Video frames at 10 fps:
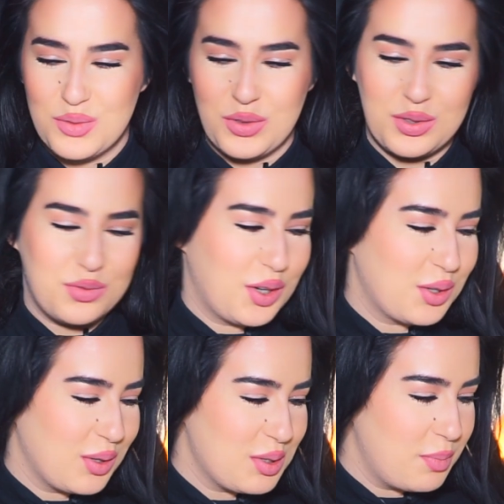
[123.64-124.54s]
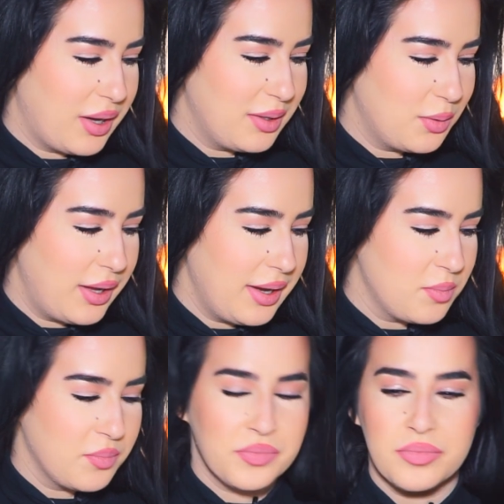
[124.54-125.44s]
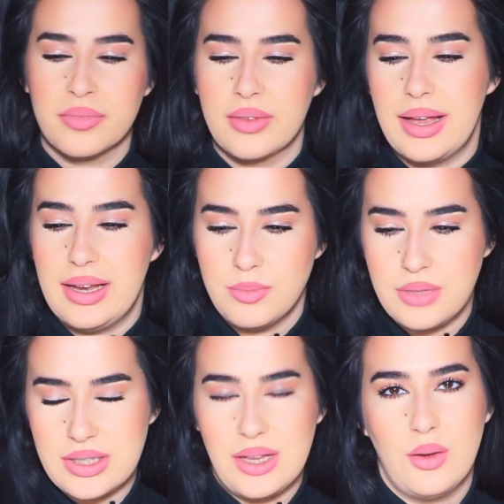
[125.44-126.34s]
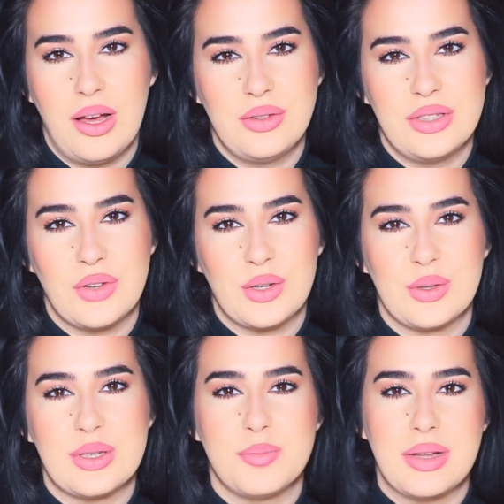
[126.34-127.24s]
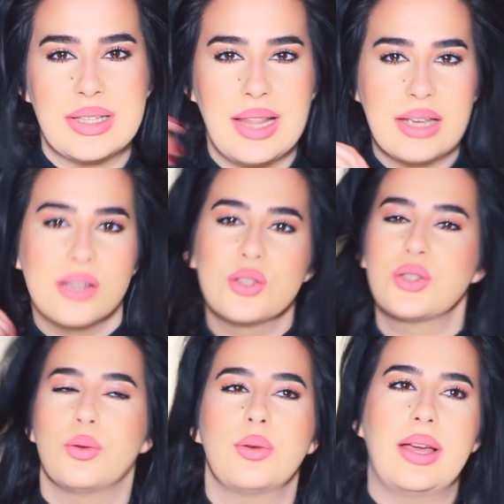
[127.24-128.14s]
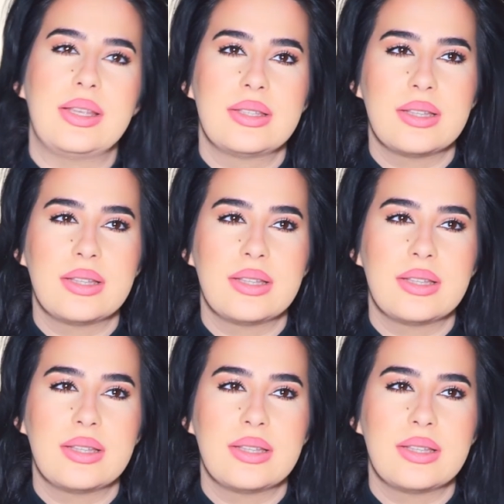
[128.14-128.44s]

for the fragrance, by the way, and let me tell you how this fragrance smells like. So you guys,